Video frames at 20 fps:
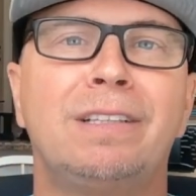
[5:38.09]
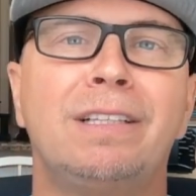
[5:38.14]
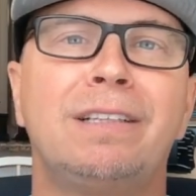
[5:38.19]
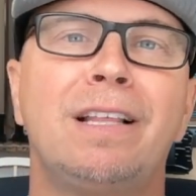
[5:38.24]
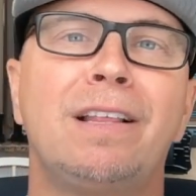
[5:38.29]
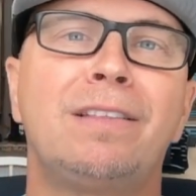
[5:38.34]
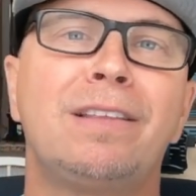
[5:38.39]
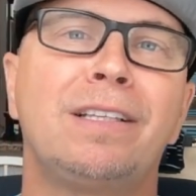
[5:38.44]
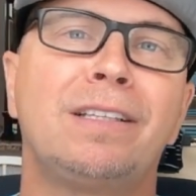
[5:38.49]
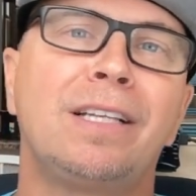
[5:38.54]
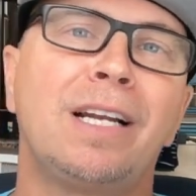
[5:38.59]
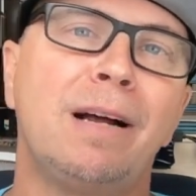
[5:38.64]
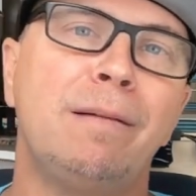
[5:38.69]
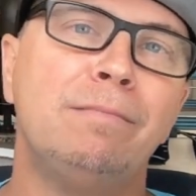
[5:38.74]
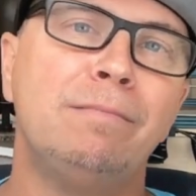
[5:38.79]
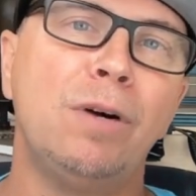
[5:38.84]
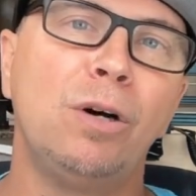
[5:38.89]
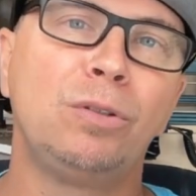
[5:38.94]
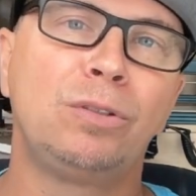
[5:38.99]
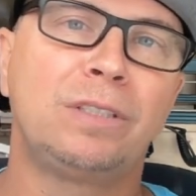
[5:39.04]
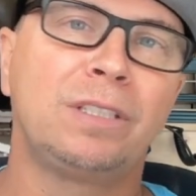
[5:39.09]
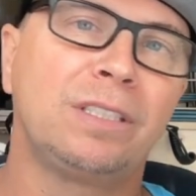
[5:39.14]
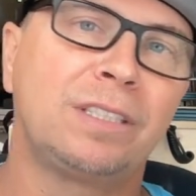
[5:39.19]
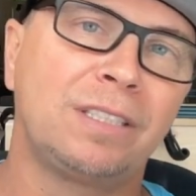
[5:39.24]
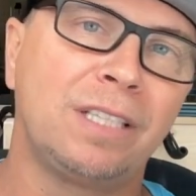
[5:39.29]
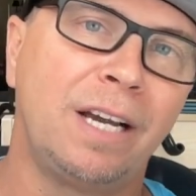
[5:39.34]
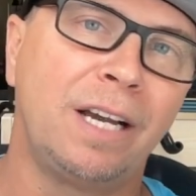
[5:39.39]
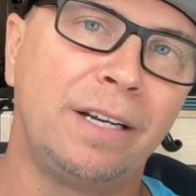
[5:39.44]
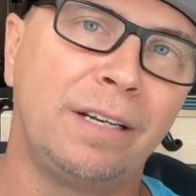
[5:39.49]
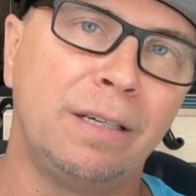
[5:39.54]
The thing that I'm most
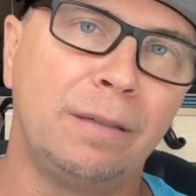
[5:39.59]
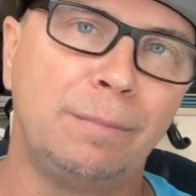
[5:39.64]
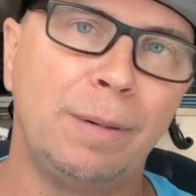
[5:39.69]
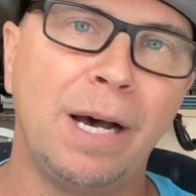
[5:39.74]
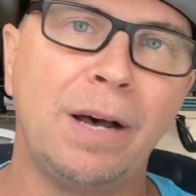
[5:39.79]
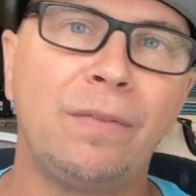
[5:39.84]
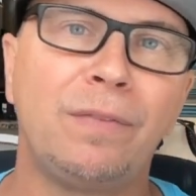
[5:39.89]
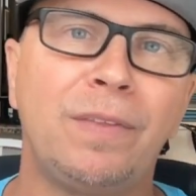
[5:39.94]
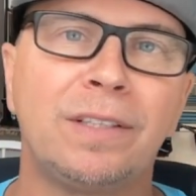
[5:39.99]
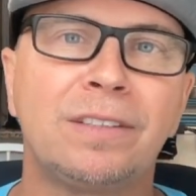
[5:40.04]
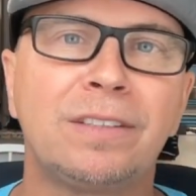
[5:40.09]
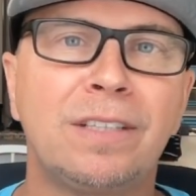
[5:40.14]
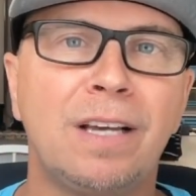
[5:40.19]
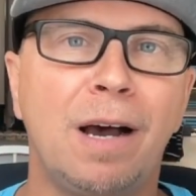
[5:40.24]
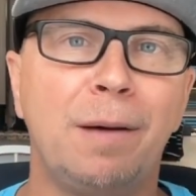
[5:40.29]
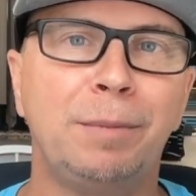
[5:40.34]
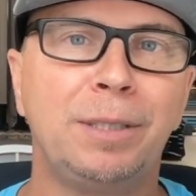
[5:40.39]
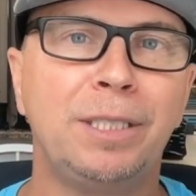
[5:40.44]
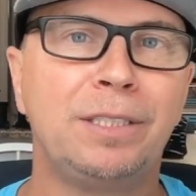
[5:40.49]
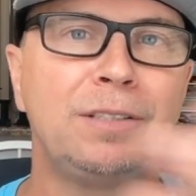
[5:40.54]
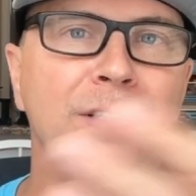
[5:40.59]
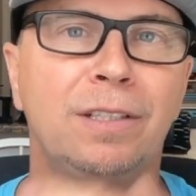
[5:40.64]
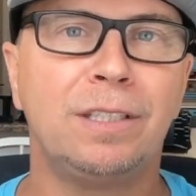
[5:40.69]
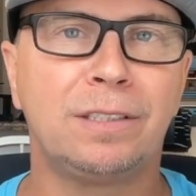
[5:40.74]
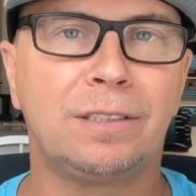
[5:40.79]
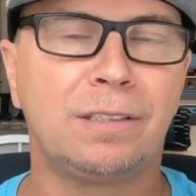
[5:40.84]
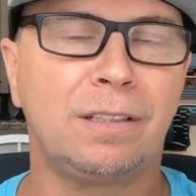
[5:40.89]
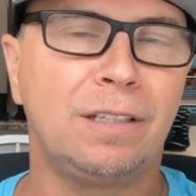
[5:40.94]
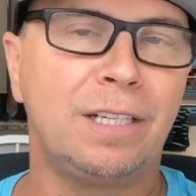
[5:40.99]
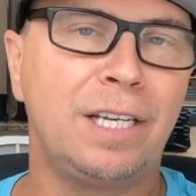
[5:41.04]
excited about that's coming to
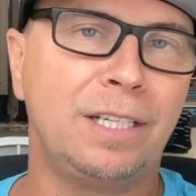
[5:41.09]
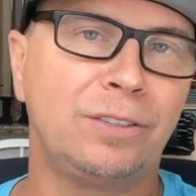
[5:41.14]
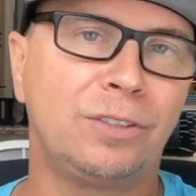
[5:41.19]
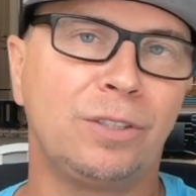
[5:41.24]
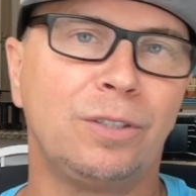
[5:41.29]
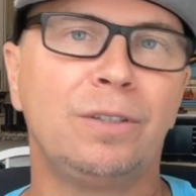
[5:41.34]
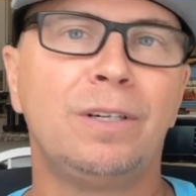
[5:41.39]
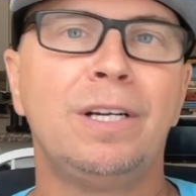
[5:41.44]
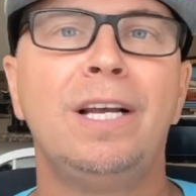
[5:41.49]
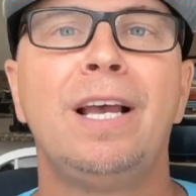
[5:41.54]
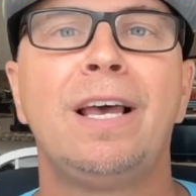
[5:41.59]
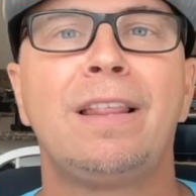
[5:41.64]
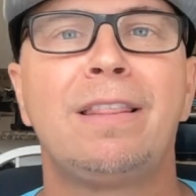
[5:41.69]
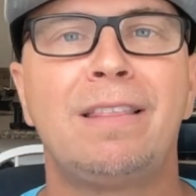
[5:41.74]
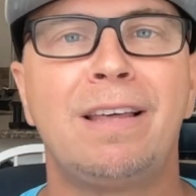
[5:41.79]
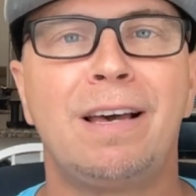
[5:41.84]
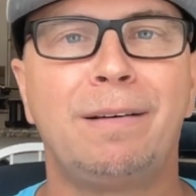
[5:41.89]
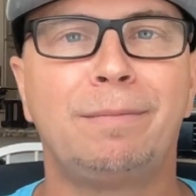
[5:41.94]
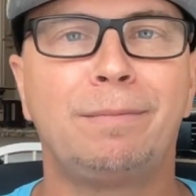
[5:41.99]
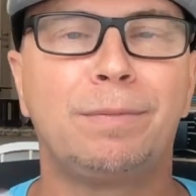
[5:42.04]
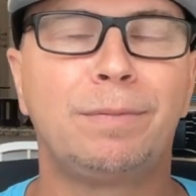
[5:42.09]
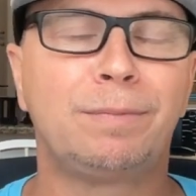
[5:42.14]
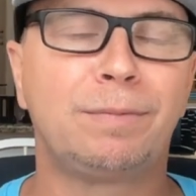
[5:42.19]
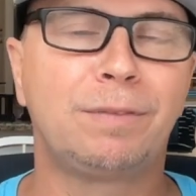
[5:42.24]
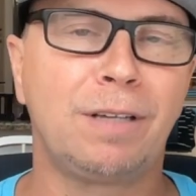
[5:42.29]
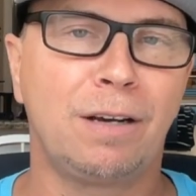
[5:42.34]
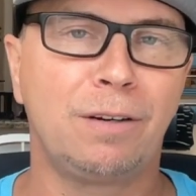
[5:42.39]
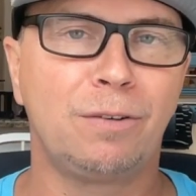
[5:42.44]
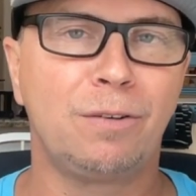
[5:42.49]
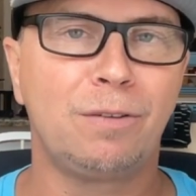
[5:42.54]
this laser that
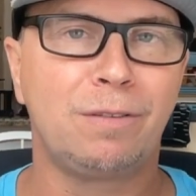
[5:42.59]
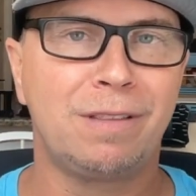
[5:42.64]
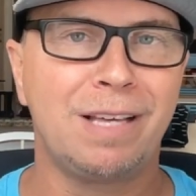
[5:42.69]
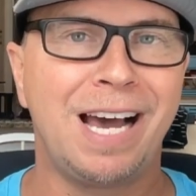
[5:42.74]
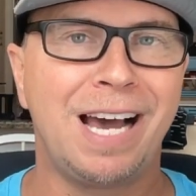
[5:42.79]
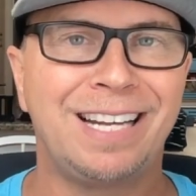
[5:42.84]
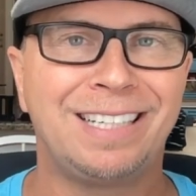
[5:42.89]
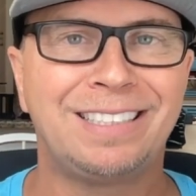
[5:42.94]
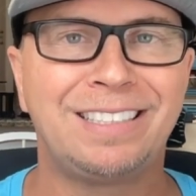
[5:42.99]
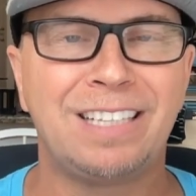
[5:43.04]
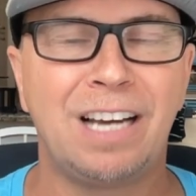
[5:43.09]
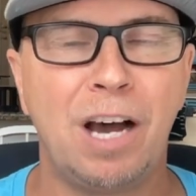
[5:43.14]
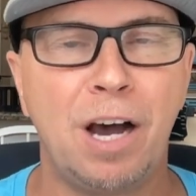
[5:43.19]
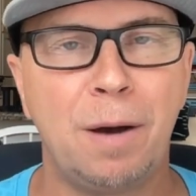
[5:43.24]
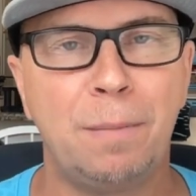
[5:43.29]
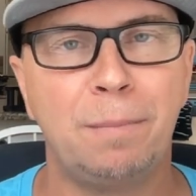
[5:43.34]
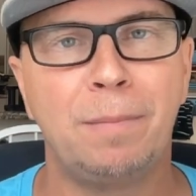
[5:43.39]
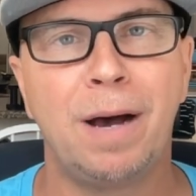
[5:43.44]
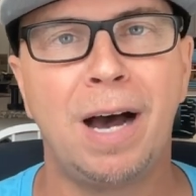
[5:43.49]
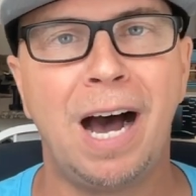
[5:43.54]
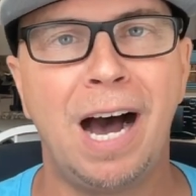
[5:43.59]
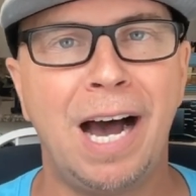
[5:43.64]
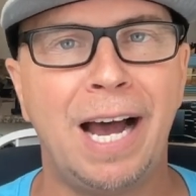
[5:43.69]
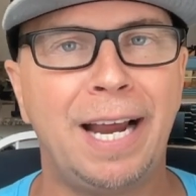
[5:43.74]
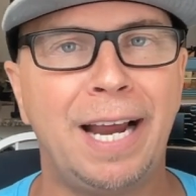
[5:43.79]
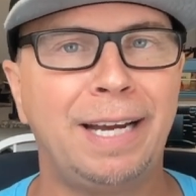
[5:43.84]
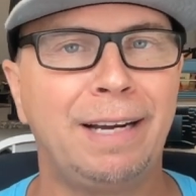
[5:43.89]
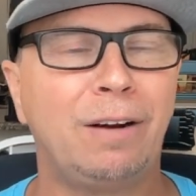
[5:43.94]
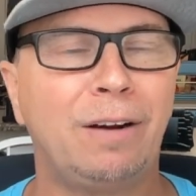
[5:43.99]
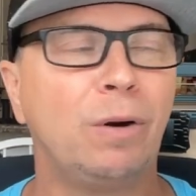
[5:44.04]
cutter that um,
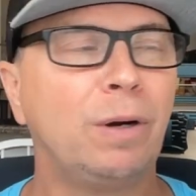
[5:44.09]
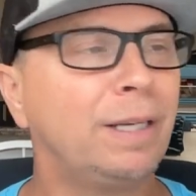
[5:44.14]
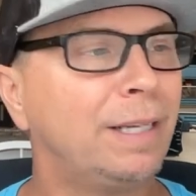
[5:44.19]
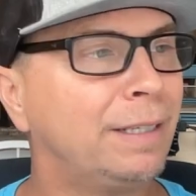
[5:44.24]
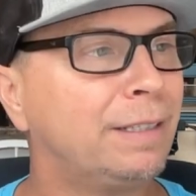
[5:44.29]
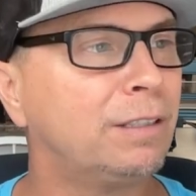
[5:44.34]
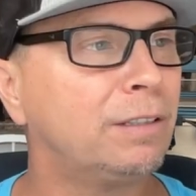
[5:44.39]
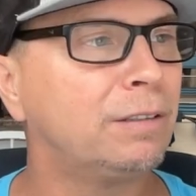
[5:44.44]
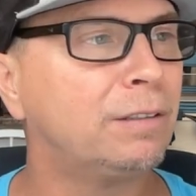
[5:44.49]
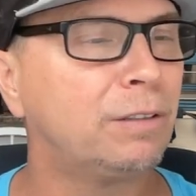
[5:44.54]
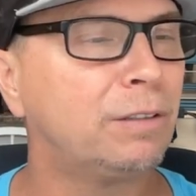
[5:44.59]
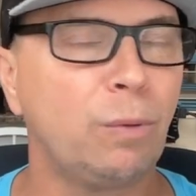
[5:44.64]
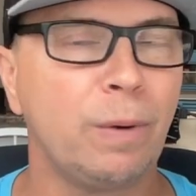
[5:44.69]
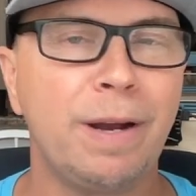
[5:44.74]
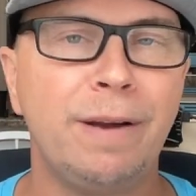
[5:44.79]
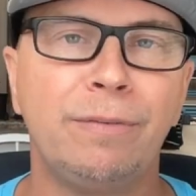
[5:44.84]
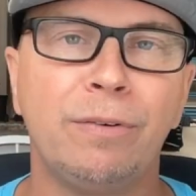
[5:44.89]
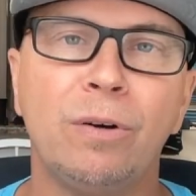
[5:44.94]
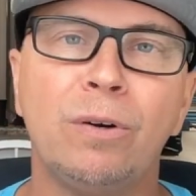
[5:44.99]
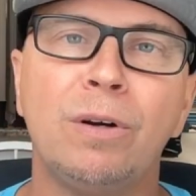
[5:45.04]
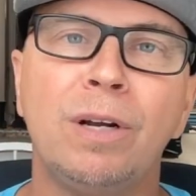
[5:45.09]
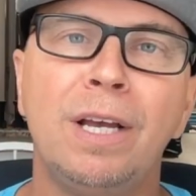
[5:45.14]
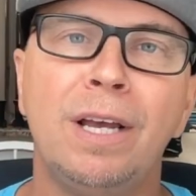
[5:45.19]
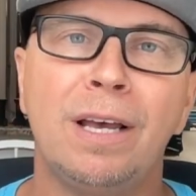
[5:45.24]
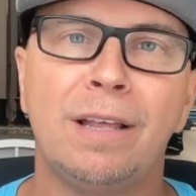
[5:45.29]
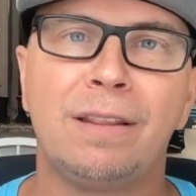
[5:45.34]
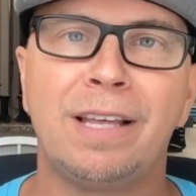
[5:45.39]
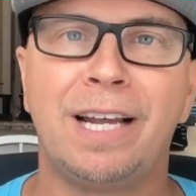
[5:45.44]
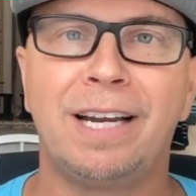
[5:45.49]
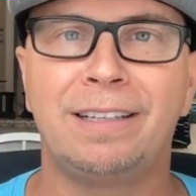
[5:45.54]
I or an engraver
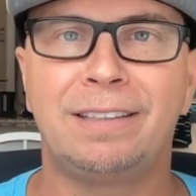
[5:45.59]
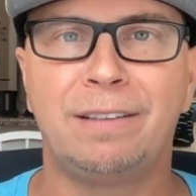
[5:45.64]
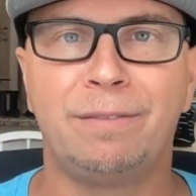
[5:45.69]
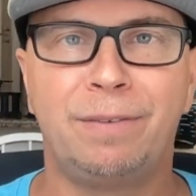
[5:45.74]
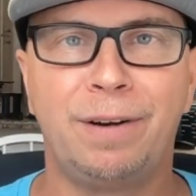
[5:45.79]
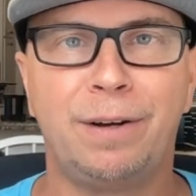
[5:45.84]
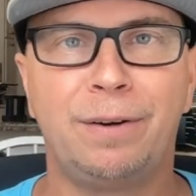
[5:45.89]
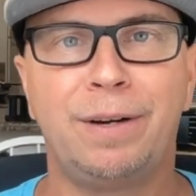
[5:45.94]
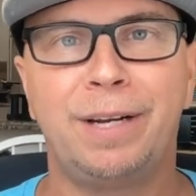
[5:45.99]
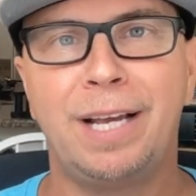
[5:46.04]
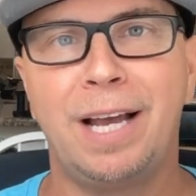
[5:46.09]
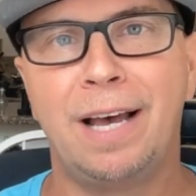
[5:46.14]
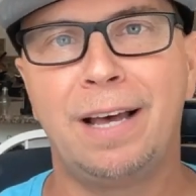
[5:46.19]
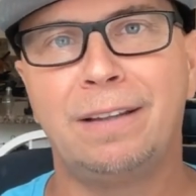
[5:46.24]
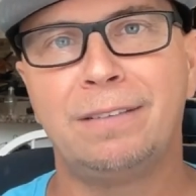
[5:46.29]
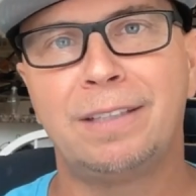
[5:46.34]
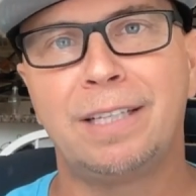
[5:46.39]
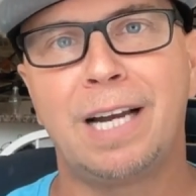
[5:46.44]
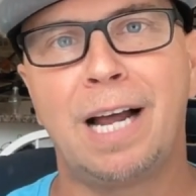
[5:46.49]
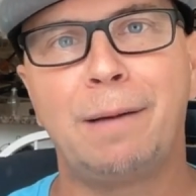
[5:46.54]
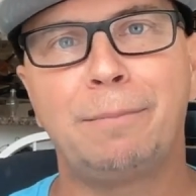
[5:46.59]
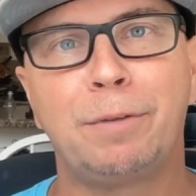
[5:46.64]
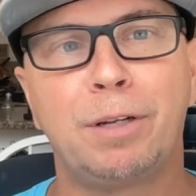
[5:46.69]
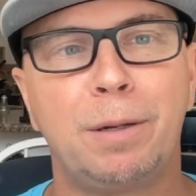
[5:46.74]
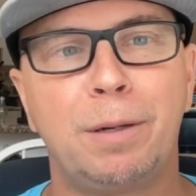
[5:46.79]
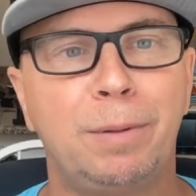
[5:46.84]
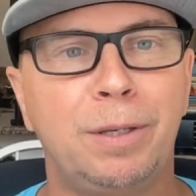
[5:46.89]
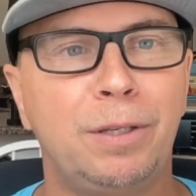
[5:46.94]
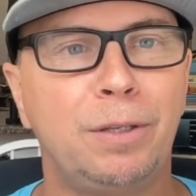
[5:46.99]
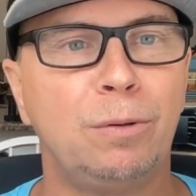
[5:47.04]
that at the very end that I'm
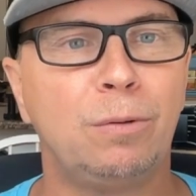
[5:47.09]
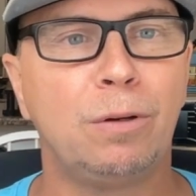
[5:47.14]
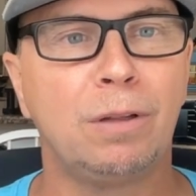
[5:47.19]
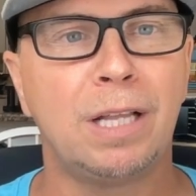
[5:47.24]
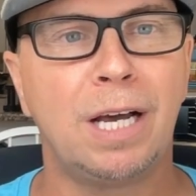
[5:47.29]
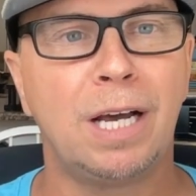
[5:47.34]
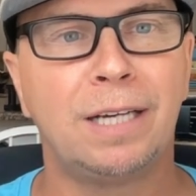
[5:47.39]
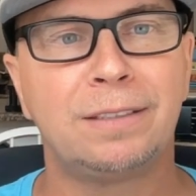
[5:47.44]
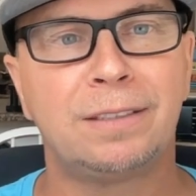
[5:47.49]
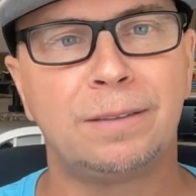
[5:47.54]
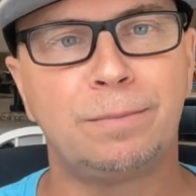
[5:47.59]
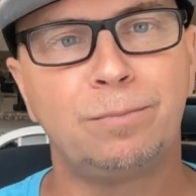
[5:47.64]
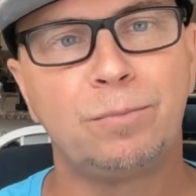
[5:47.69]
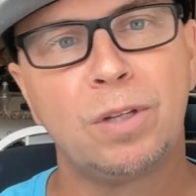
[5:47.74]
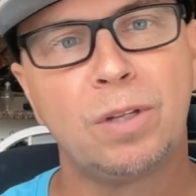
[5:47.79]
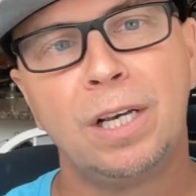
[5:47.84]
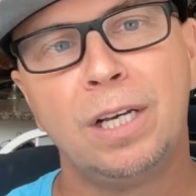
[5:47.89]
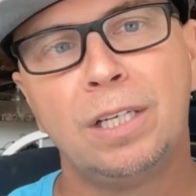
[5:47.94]
going to be utilizing.